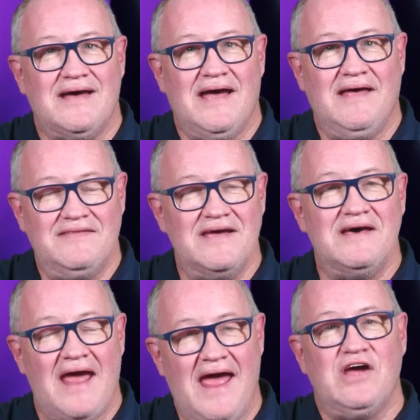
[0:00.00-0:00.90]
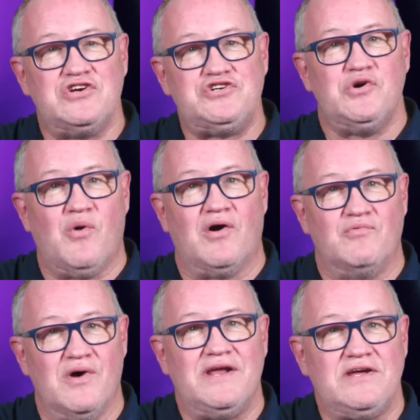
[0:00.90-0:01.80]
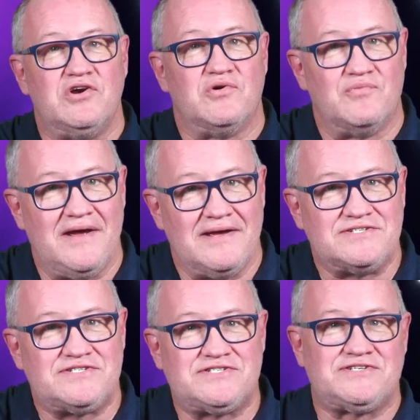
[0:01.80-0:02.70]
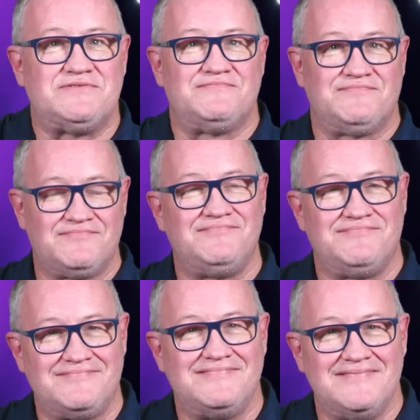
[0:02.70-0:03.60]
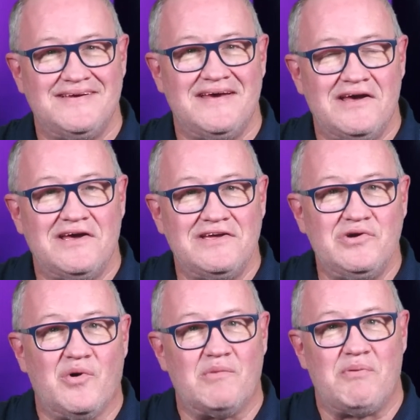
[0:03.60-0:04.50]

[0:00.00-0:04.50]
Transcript: And then as you are running your race, you are